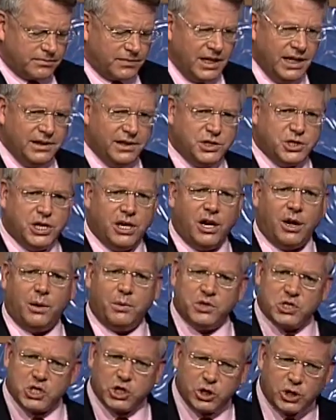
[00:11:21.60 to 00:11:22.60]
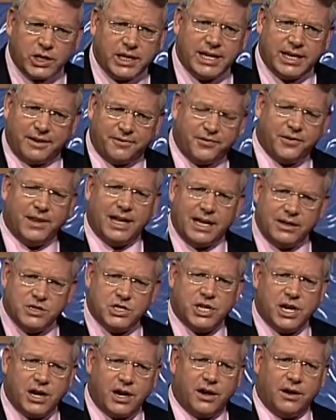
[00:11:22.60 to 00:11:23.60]
in the chair, I was looking for that
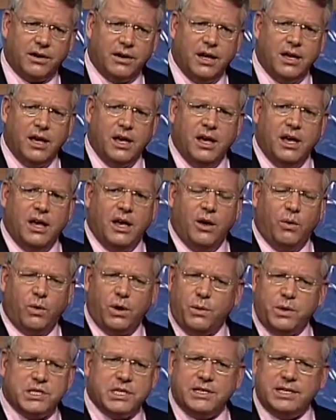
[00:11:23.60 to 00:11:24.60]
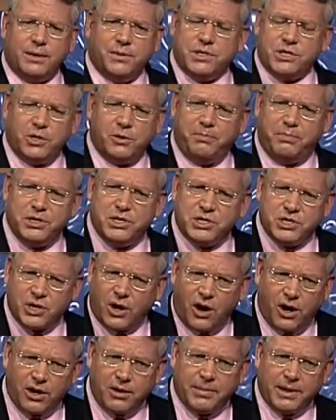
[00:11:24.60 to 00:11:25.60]
chair. What was it that was so
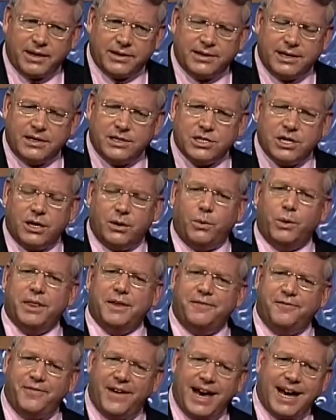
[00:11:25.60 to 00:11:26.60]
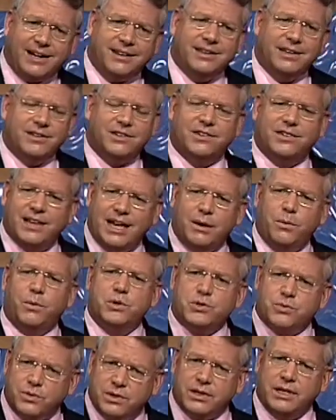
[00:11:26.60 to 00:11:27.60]
bizarre about that chair? Well, the fact is that
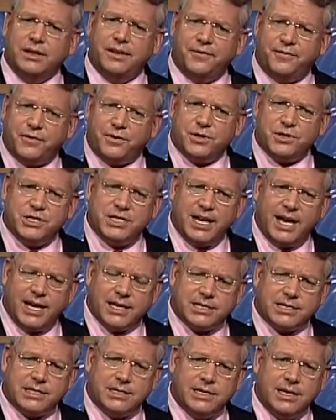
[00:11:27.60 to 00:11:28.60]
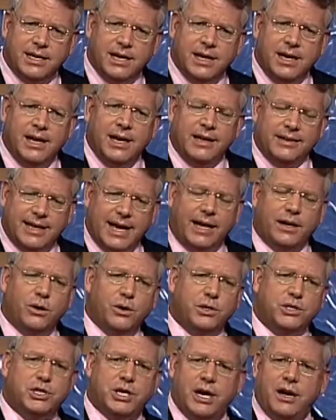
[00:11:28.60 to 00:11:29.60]
was really the first test. That
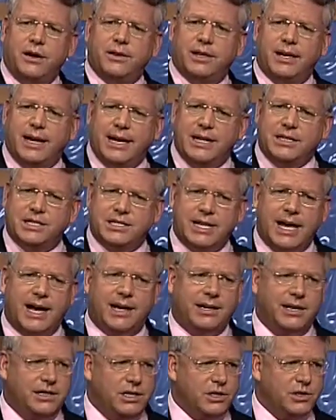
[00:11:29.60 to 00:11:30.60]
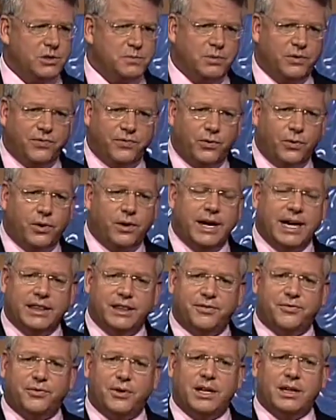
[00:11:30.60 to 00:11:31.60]
oak chair that I had sat in years before had
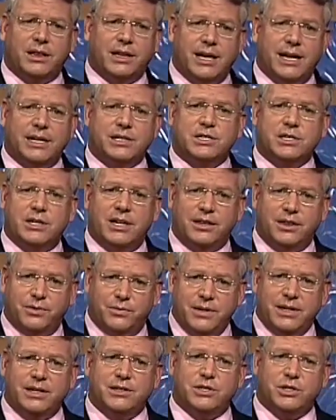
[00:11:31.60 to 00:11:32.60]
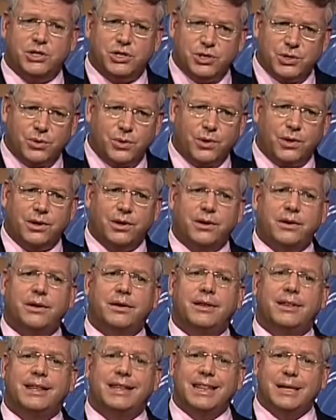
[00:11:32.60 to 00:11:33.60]
the front legs cut 3 inches shorter
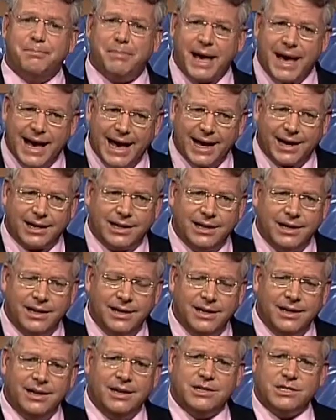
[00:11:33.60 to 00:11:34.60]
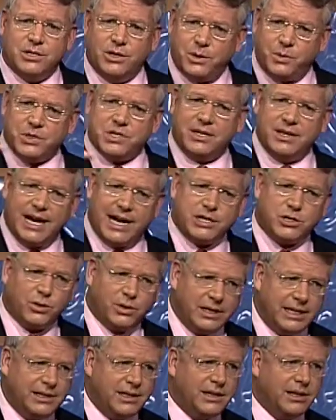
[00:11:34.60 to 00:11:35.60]
than the back, so there was a
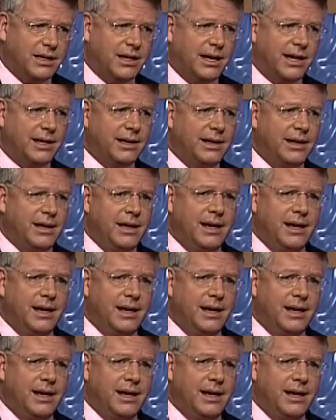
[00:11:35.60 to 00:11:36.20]
natural incline.